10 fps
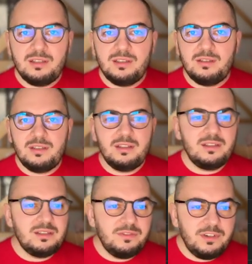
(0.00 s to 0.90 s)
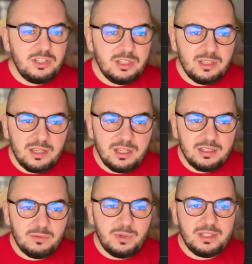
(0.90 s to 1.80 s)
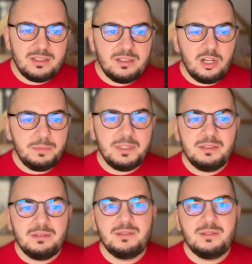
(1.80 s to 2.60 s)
it is refreshing, and when it stopped,